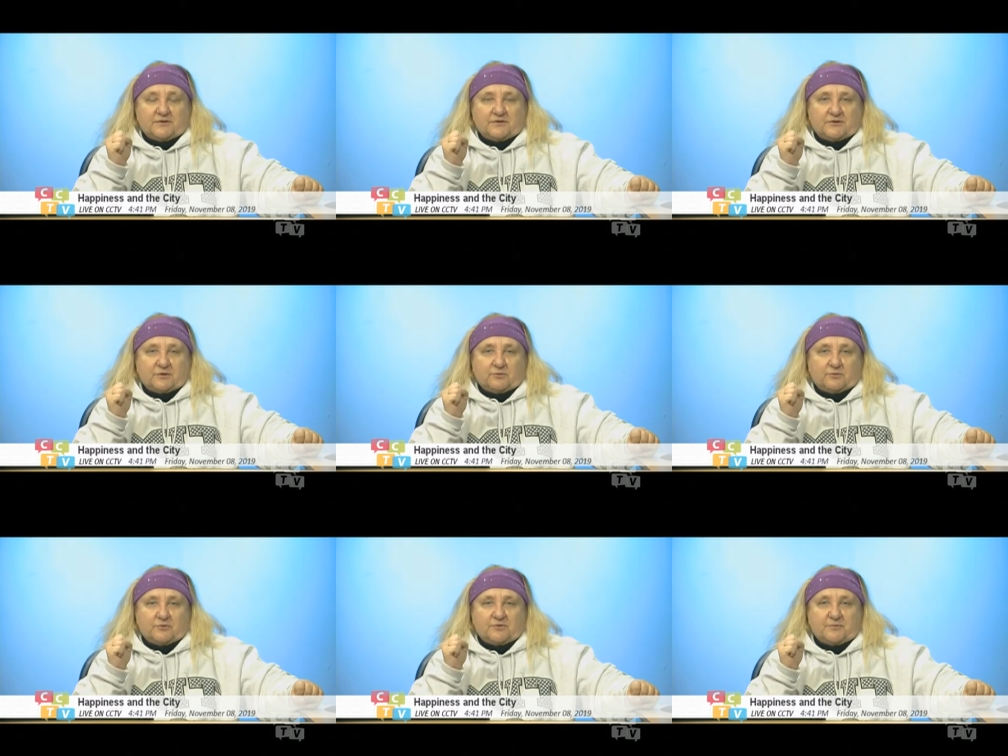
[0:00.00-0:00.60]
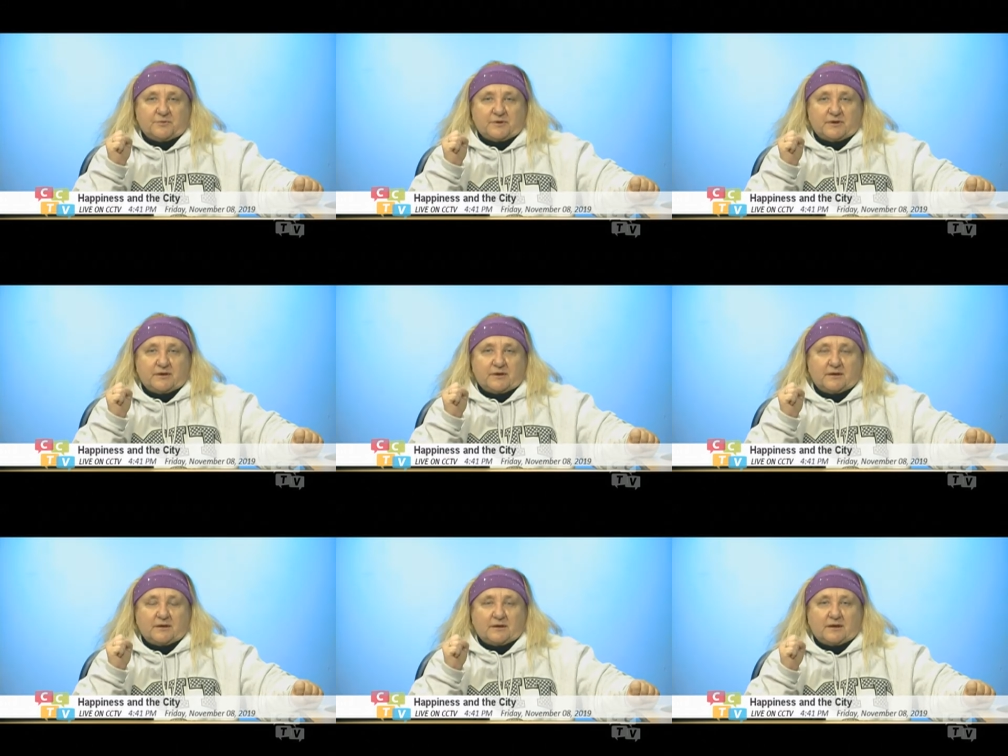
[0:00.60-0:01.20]
so to speak.
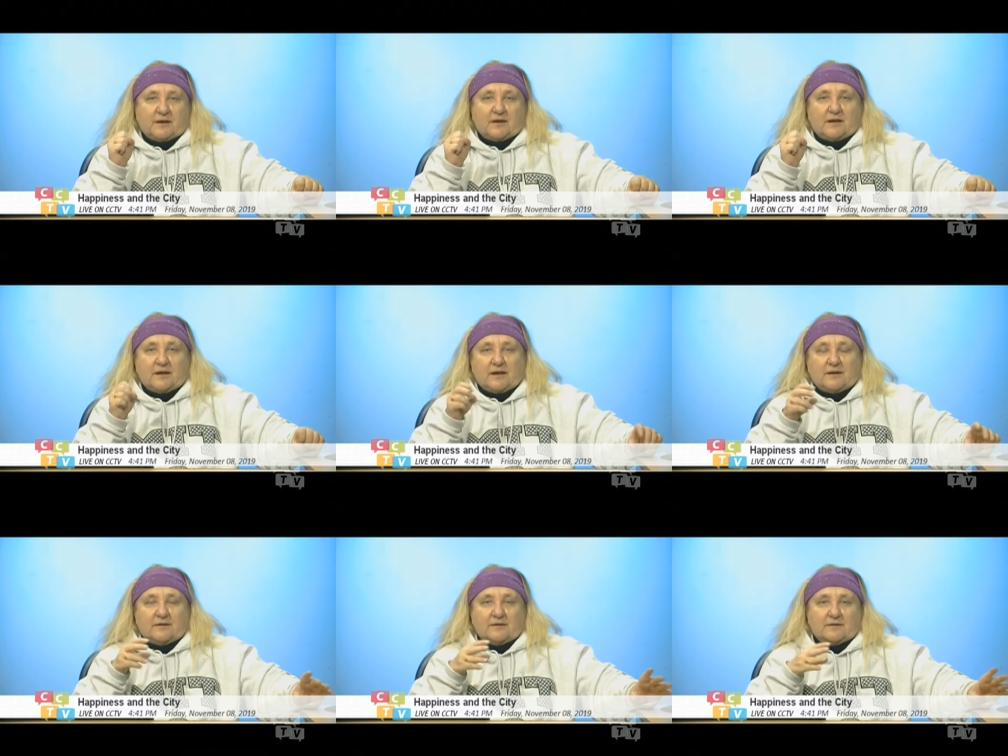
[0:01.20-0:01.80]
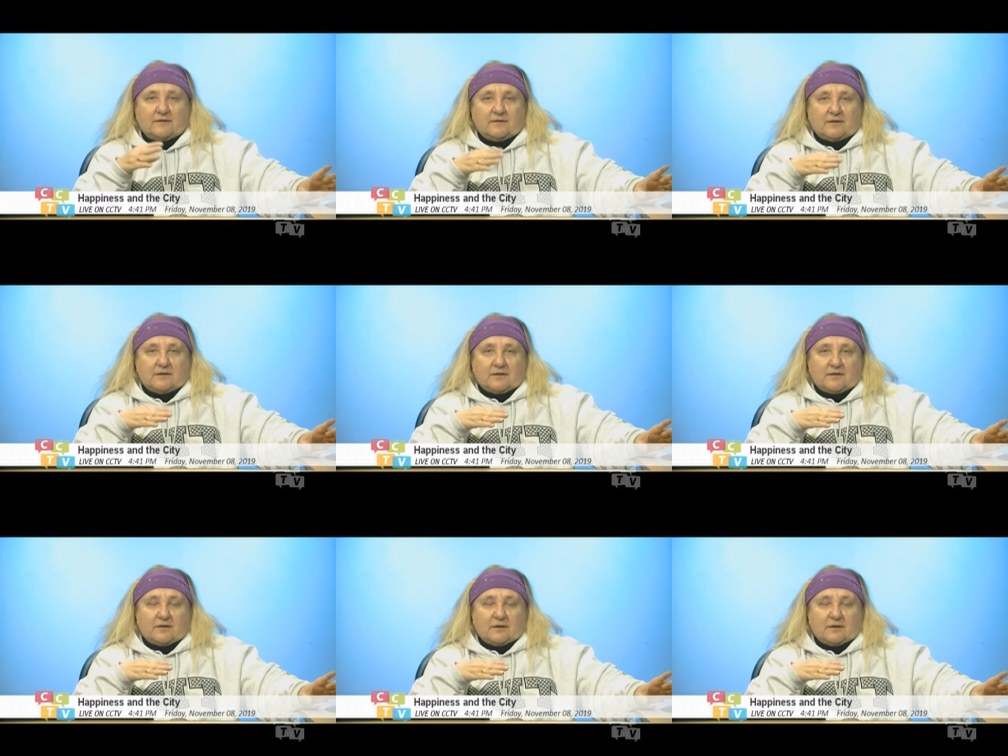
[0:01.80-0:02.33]
Like in the